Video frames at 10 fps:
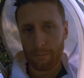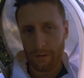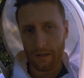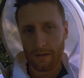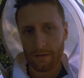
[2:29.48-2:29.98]

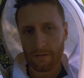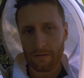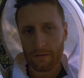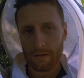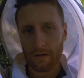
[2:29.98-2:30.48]

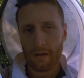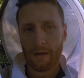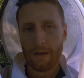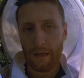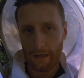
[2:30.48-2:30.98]
bees
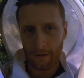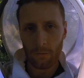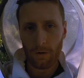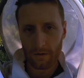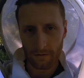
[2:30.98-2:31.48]

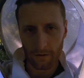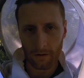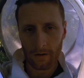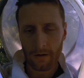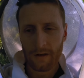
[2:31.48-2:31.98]
in
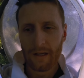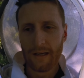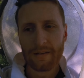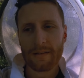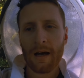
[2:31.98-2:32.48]
winter
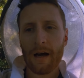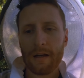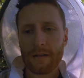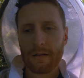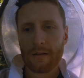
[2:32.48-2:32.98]
is
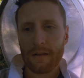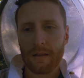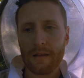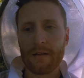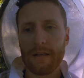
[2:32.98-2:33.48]
not
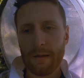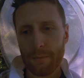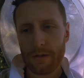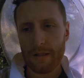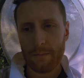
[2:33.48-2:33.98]
the deep,
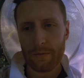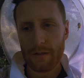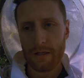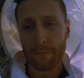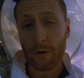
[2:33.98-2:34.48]
deep,
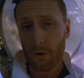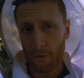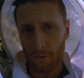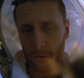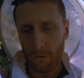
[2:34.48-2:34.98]
deep
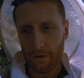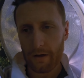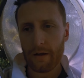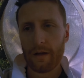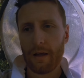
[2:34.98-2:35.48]
cold.
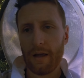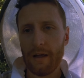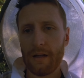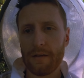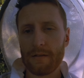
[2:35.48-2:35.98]

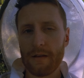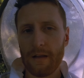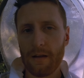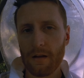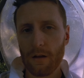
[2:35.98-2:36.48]
It is
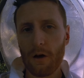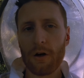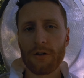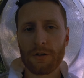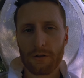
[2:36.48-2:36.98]
the
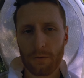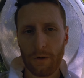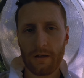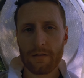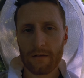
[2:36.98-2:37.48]
large
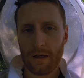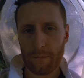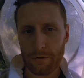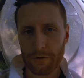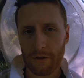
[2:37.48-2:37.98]
swings in
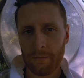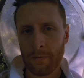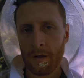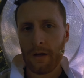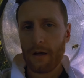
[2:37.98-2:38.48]
temperature.
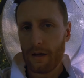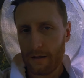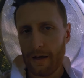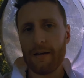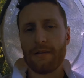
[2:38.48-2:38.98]

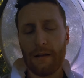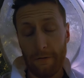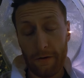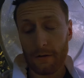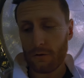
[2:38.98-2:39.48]
Yes,
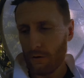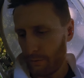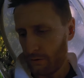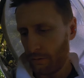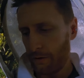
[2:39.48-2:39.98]
if it's
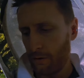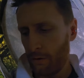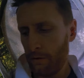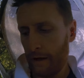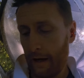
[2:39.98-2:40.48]
super, super
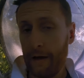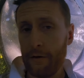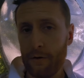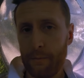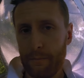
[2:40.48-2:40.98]
cold and
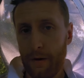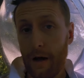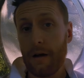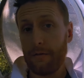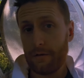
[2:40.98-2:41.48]
your
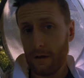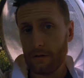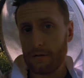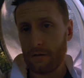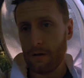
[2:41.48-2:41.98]
hive
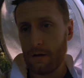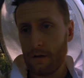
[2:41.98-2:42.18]
does